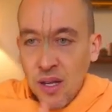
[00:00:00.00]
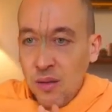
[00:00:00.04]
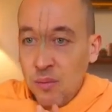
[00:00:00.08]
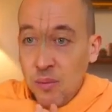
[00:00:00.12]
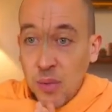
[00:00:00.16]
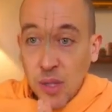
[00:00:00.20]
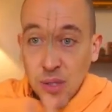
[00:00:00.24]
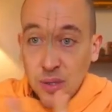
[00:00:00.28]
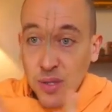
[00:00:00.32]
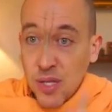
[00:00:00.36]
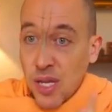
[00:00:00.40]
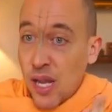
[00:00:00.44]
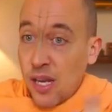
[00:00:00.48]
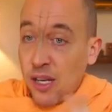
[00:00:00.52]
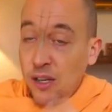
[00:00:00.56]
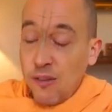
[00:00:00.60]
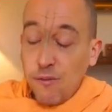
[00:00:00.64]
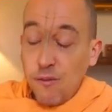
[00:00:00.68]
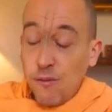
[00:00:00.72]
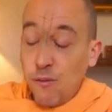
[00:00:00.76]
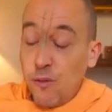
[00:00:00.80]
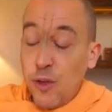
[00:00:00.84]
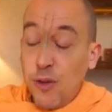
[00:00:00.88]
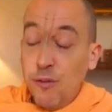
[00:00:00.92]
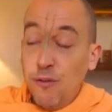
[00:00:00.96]
Because again,
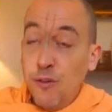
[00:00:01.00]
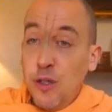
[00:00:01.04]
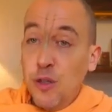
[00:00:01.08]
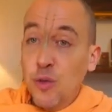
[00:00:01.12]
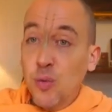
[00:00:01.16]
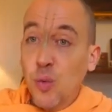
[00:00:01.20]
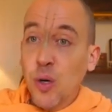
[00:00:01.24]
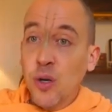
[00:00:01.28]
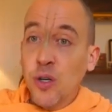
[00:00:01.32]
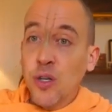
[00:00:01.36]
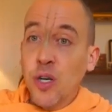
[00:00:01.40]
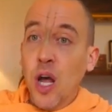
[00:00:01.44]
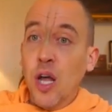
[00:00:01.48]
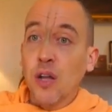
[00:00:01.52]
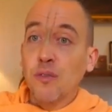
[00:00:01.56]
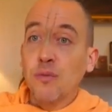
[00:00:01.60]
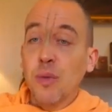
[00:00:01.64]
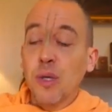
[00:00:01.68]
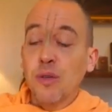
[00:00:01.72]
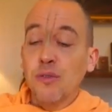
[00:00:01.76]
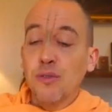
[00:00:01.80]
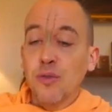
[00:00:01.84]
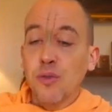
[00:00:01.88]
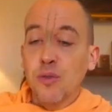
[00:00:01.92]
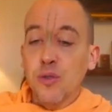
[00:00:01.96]
if it were not
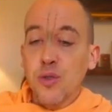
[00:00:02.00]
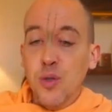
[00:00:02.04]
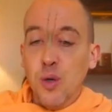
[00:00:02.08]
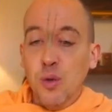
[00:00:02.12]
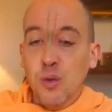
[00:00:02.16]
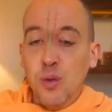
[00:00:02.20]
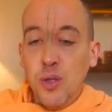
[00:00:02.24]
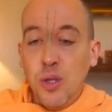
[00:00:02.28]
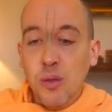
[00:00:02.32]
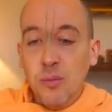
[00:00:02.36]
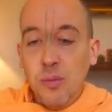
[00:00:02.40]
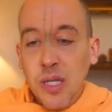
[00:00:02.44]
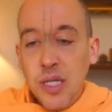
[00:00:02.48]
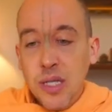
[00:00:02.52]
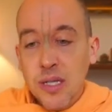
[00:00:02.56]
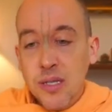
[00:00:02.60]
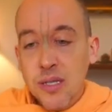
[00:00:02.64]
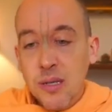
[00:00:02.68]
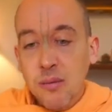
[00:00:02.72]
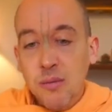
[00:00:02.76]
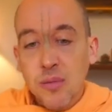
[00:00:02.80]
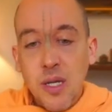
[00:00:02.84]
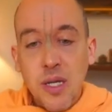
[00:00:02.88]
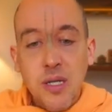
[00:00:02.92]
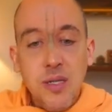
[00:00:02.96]
be for social media,
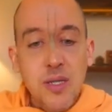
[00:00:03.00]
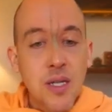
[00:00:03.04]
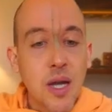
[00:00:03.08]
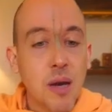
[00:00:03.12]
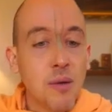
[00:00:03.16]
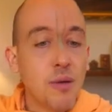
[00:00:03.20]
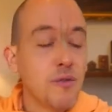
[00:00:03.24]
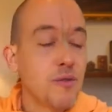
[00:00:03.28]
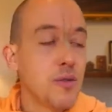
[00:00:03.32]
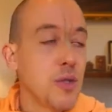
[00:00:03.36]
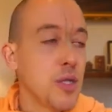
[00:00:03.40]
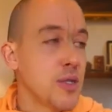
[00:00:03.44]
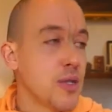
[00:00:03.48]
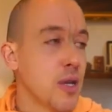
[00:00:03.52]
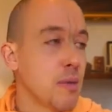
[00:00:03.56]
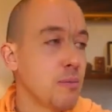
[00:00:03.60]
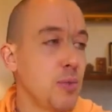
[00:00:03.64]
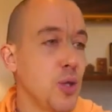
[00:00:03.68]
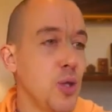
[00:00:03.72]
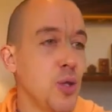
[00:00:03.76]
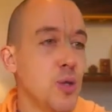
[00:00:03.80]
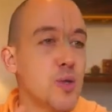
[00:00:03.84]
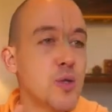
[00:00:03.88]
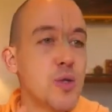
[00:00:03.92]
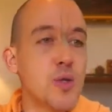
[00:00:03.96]
sometimes some of these
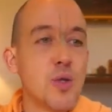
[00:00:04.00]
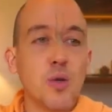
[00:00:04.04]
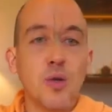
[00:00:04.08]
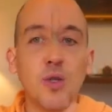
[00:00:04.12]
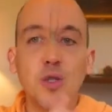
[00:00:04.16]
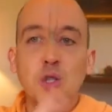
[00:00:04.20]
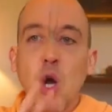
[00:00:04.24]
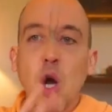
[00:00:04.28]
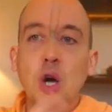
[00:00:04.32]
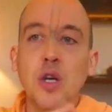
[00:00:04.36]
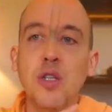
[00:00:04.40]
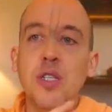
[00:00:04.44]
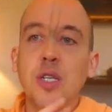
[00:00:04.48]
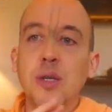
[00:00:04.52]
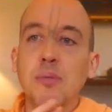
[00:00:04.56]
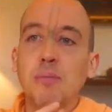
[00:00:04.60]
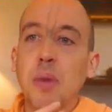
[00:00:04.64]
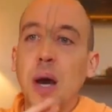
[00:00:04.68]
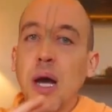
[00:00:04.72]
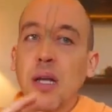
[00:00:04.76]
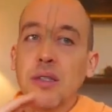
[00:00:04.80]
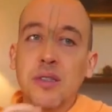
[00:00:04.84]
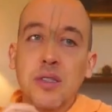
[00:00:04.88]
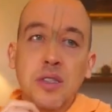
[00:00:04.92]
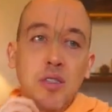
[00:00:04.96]
abuse or toxic
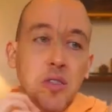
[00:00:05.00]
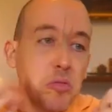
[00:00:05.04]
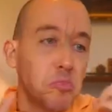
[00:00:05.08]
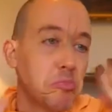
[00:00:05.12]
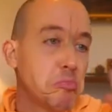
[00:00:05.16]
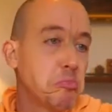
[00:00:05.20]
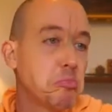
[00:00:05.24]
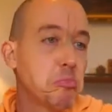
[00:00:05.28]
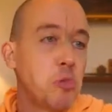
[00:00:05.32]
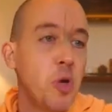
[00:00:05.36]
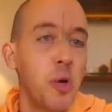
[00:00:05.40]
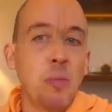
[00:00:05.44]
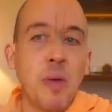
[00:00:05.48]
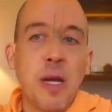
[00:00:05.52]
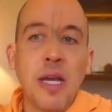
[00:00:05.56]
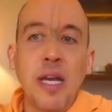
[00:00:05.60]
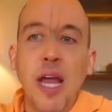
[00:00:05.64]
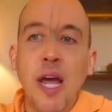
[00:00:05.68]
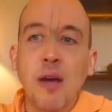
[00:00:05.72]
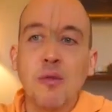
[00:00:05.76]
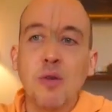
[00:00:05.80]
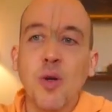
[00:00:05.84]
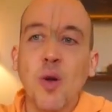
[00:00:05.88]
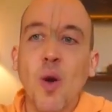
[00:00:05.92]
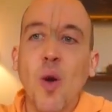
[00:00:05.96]
patterns, we may
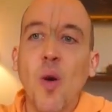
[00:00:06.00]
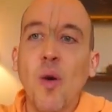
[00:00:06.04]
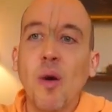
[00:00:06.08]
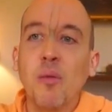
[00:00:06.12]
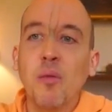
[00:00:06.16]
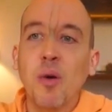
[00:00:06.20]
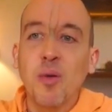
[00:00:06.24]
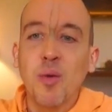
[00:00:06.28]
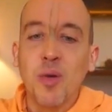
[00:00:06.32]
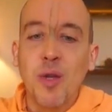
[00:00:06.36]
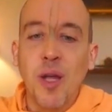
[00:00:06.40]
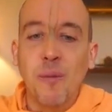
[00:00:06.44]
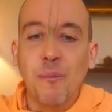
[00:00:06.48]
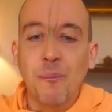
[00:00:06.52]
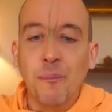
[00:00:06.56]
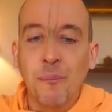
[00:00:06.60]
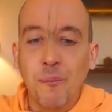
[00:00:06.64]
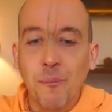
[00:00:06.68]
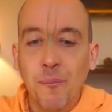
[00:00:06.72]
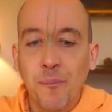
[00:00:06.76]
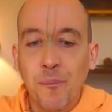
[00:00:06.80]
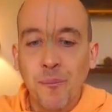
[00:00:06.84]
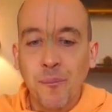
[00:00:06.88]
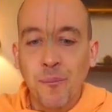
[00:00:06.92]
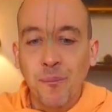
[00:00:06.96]
never know about
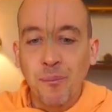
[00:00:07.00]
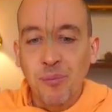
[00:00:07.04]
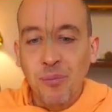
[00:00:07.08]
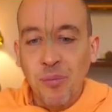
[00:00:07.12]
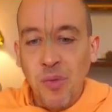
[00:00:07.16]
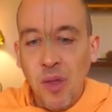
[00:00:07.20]
them.